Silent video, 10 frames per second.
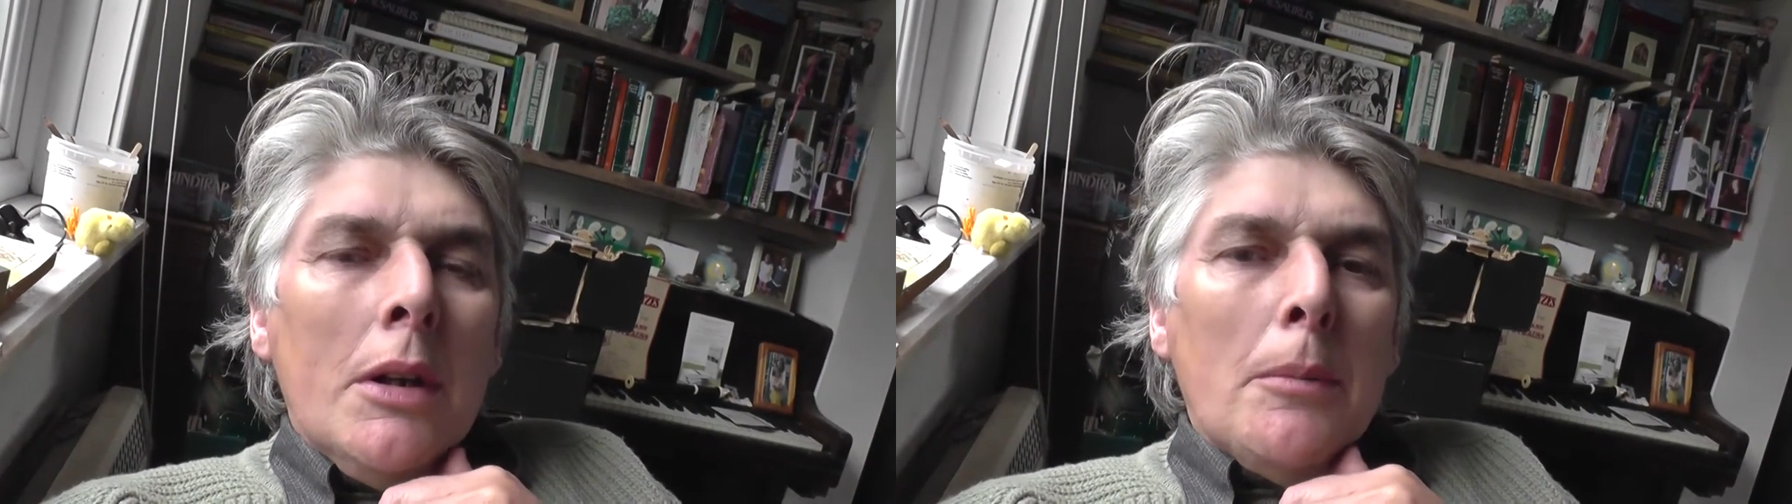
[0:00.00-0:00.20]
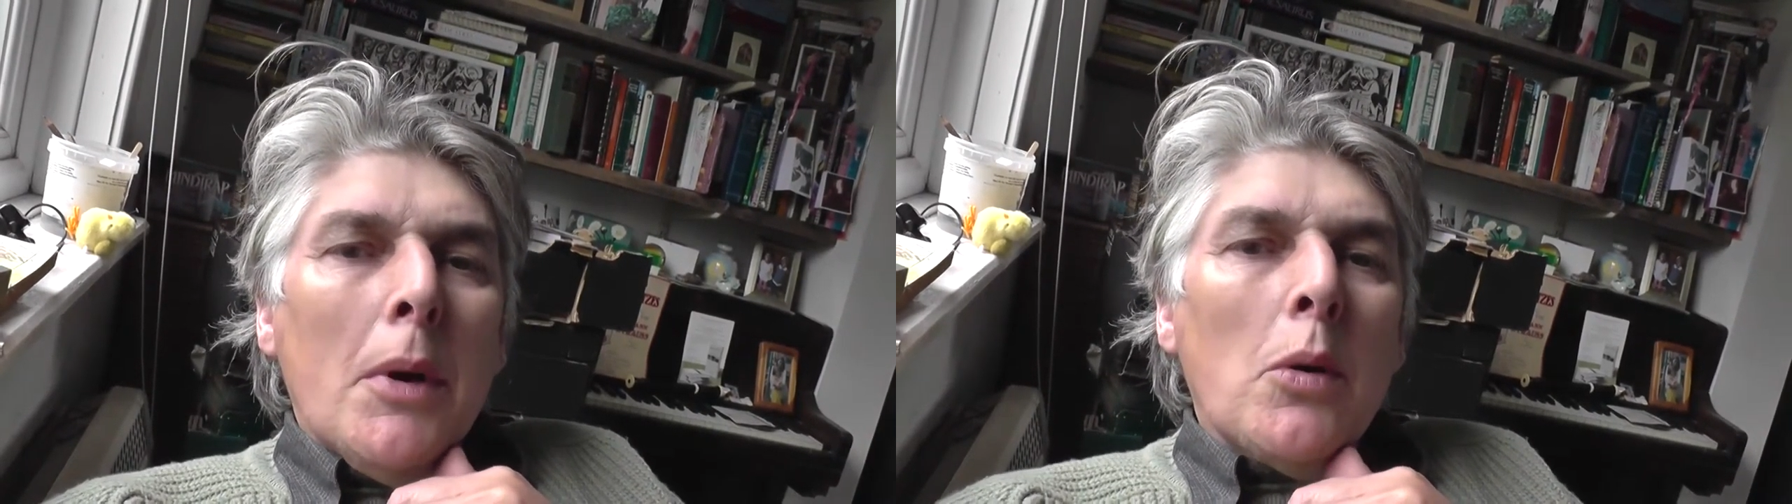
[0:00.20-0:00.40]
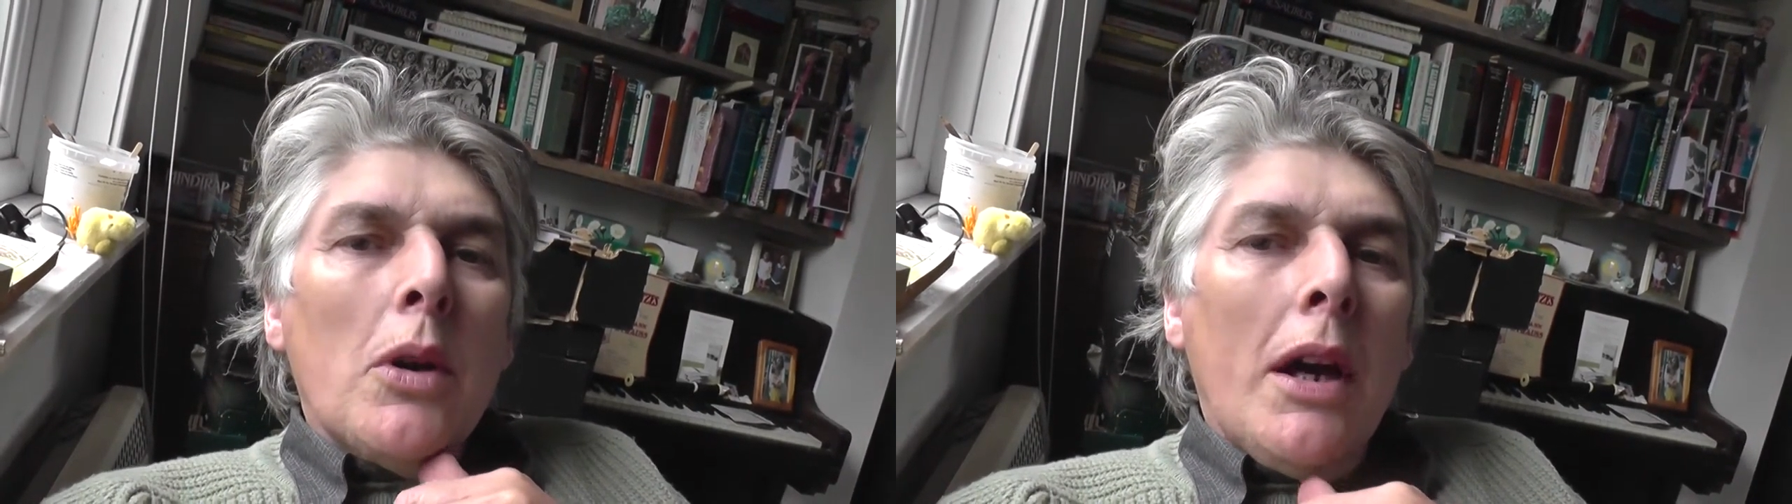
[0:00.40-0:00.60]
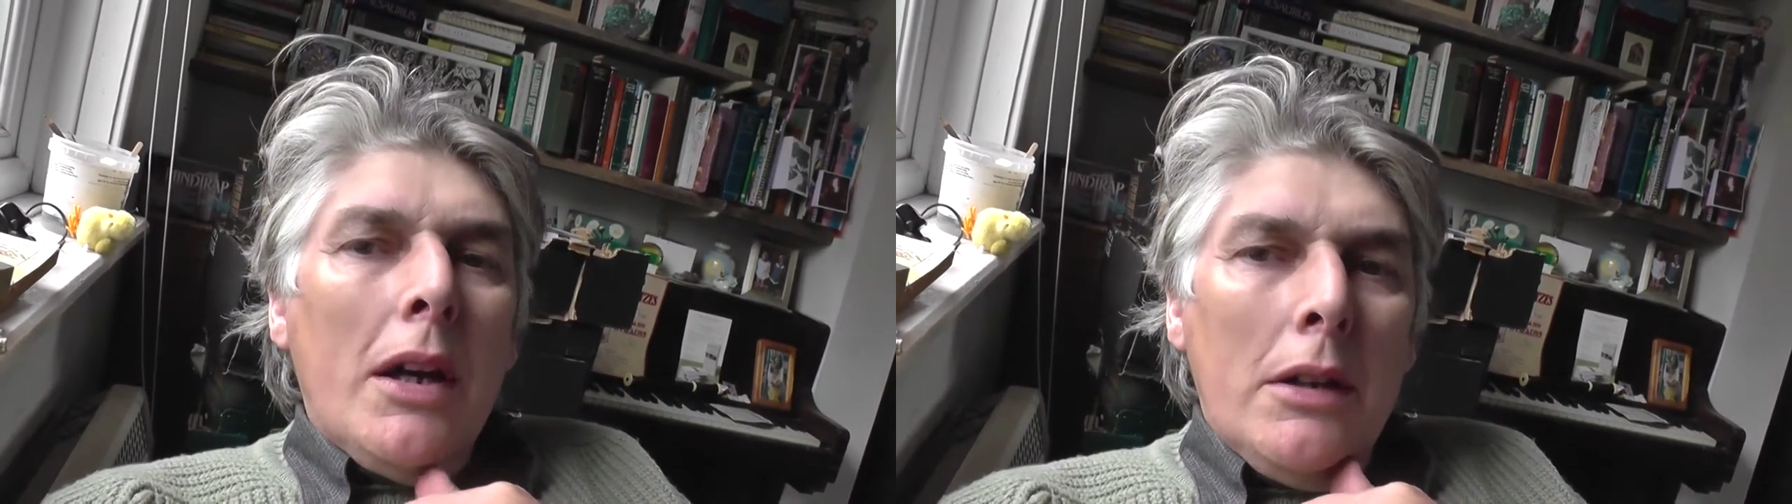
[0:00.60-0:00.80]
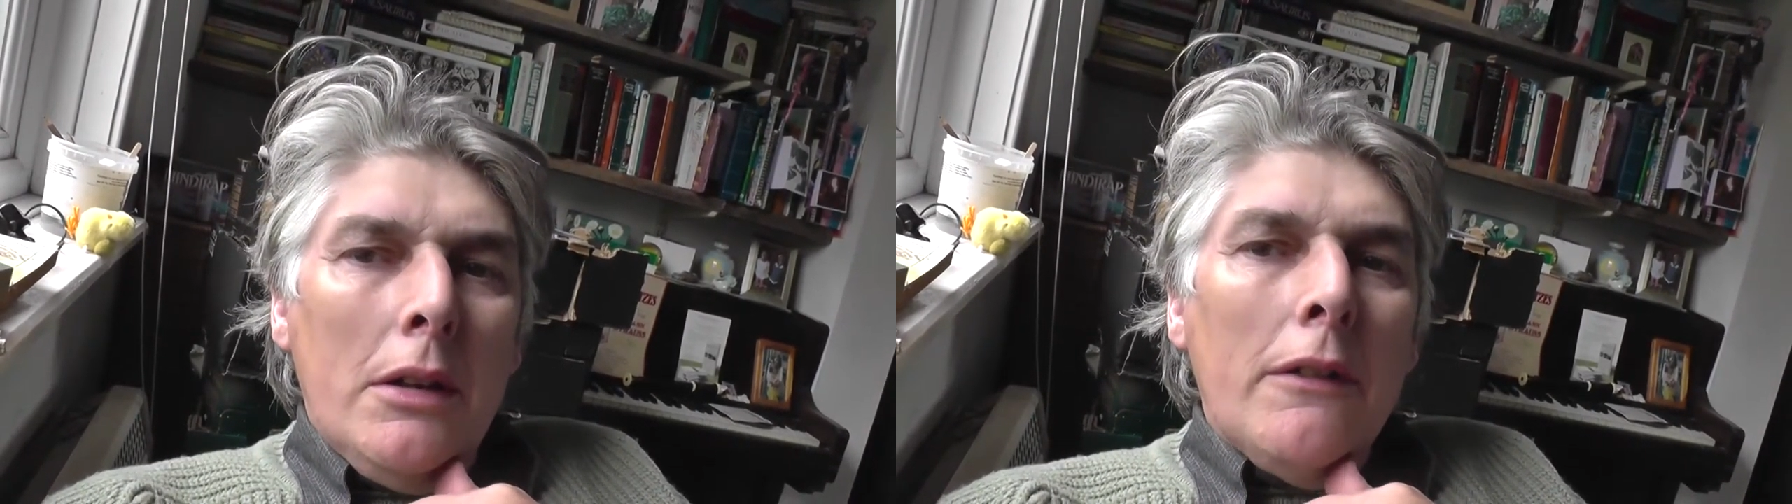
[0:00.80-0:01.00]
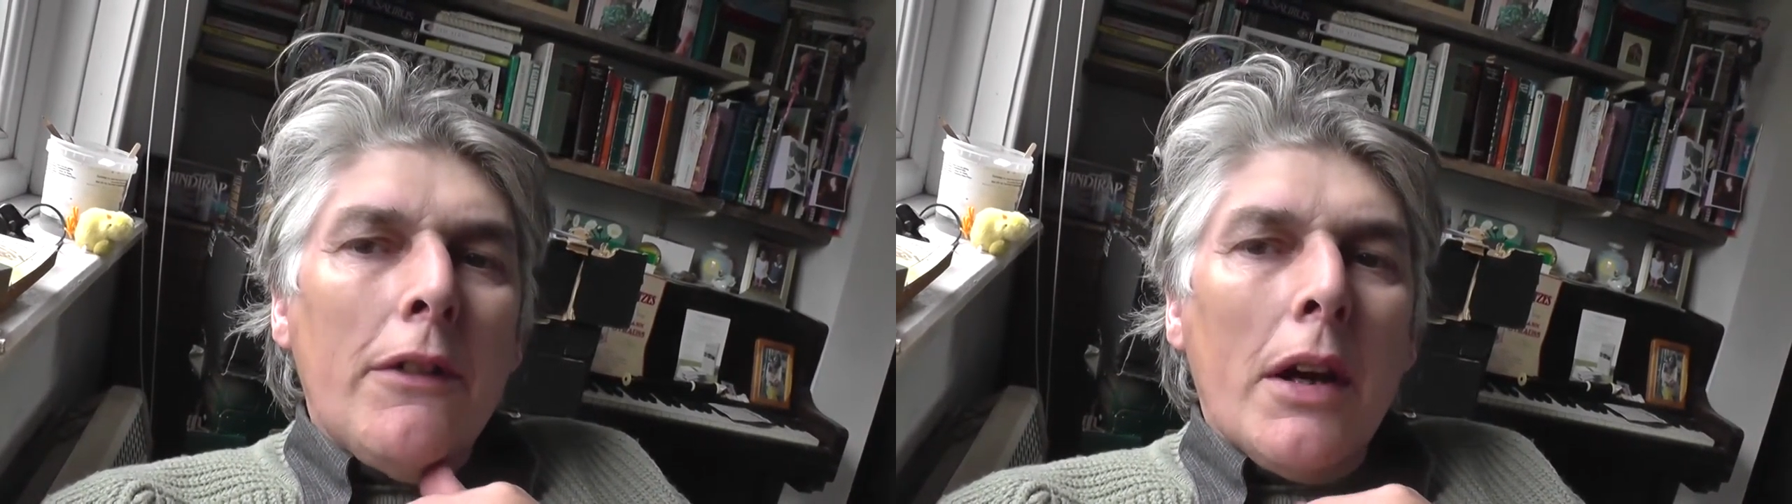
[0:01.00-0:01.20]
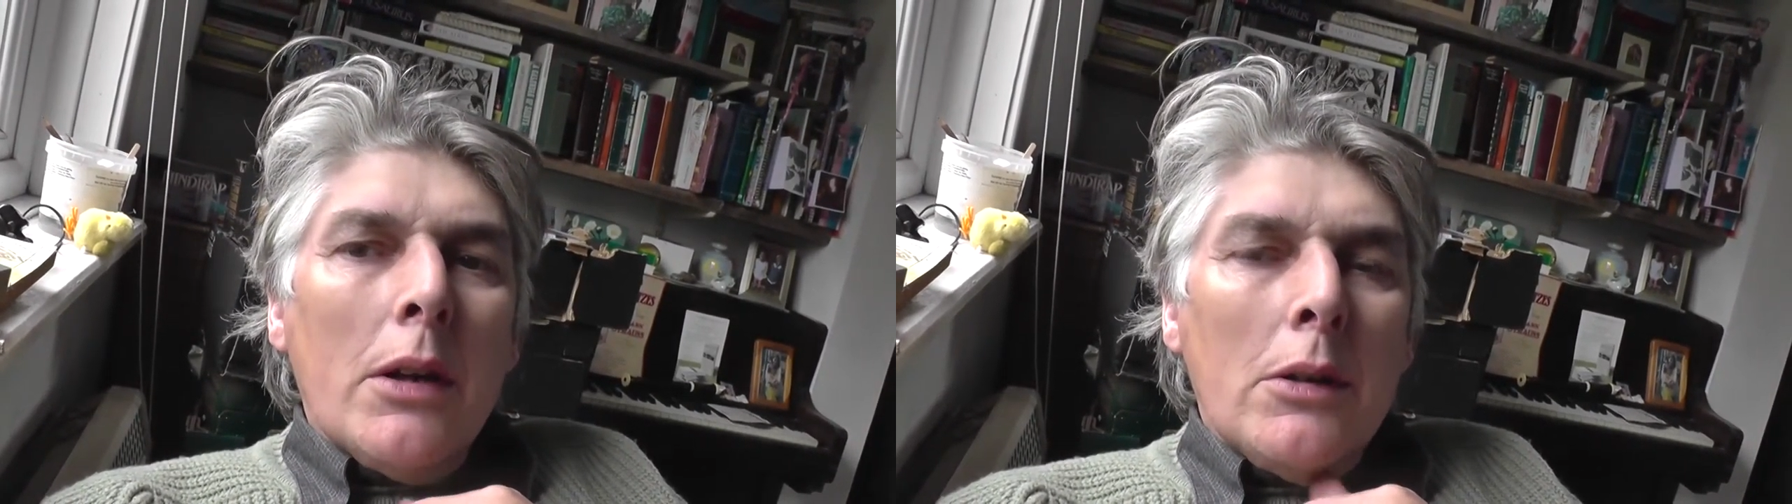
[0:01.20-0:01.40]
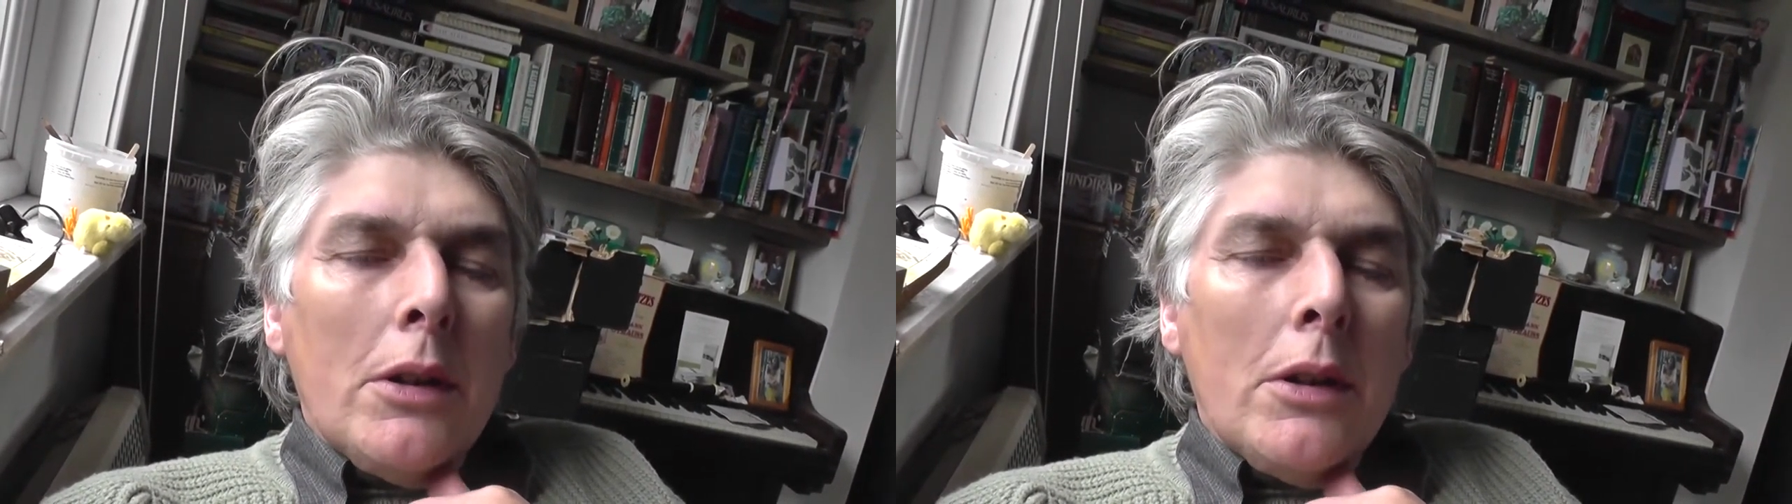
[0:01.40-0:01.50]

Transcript: bouquet and your veil,